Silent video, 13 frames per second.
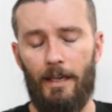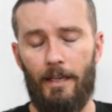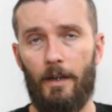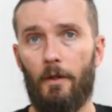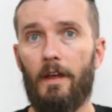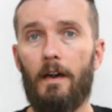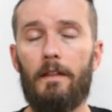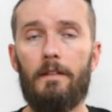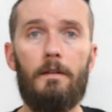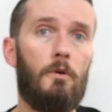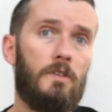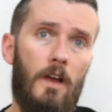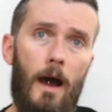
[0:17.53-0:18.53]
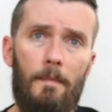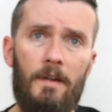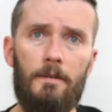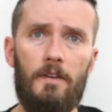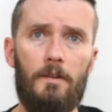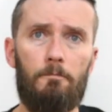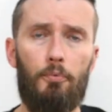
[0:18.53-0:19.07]
You know, the most
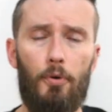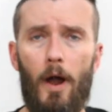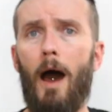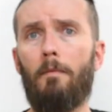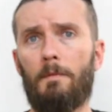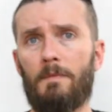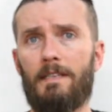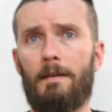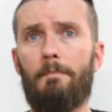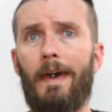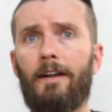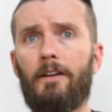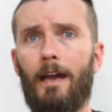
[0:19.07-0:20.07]
common problems that men